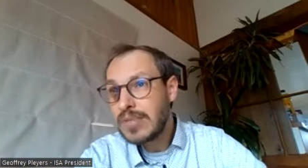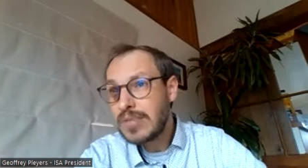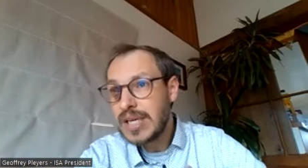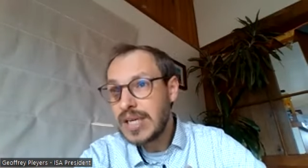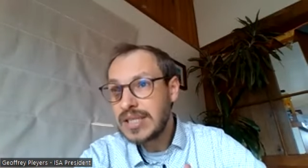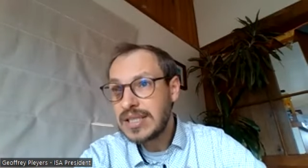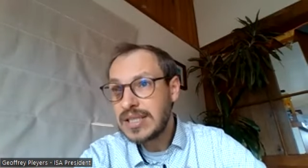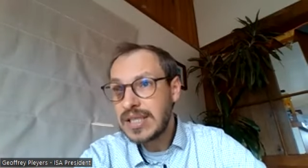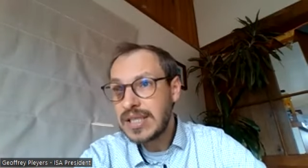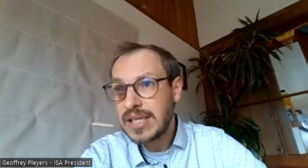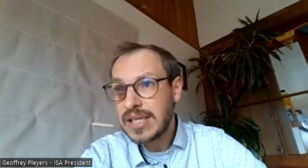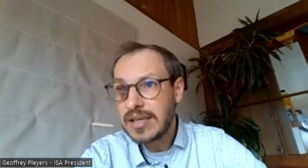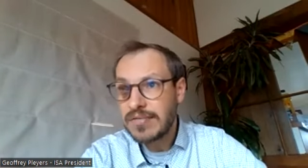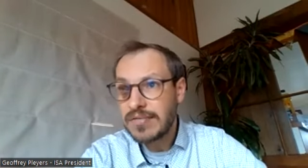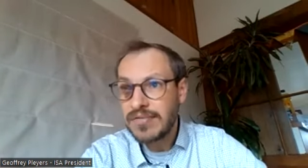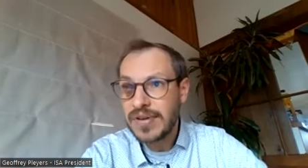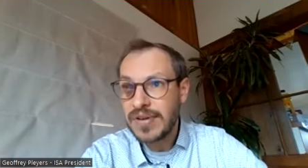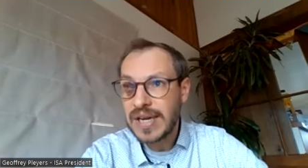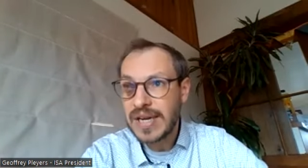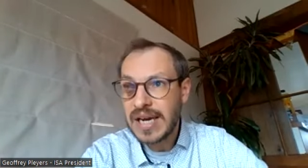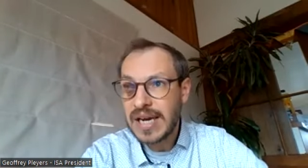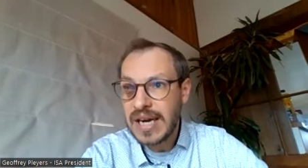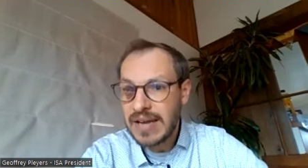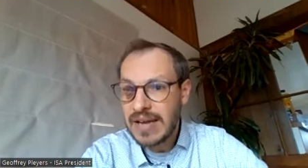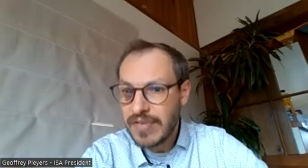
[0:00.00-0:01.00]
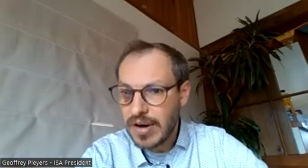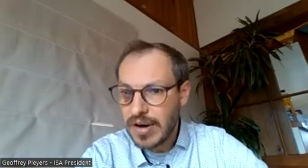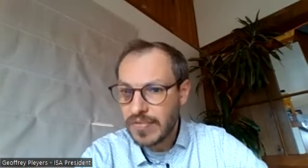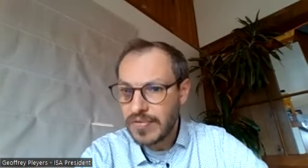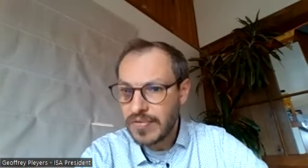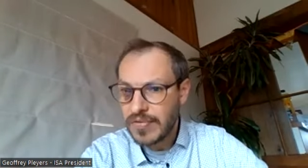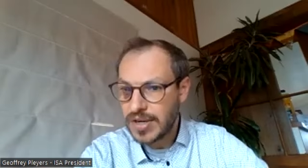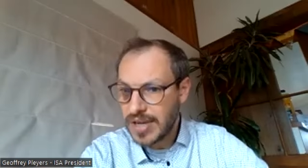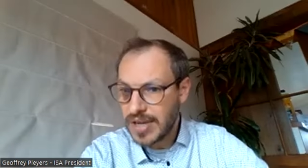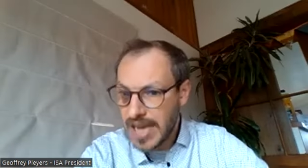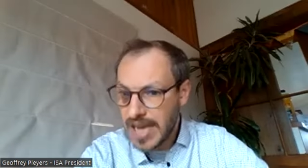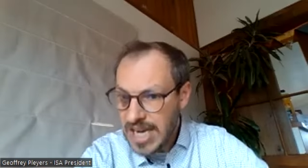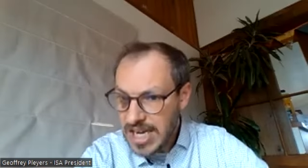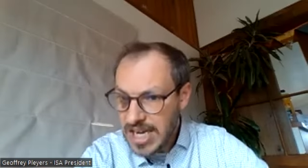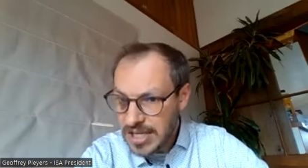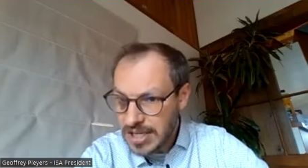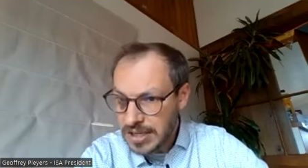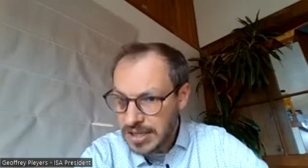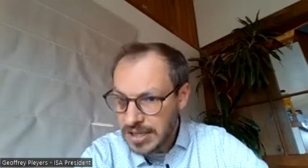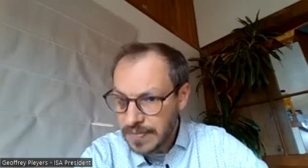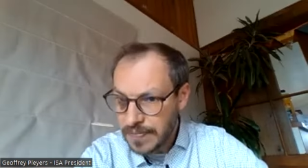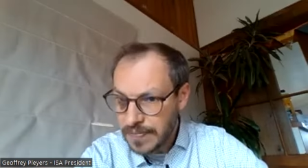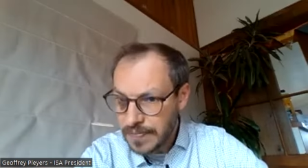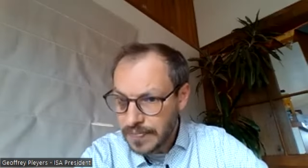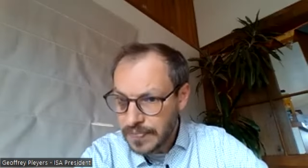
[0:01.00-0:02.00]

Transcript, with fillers: let's say a fair level of education,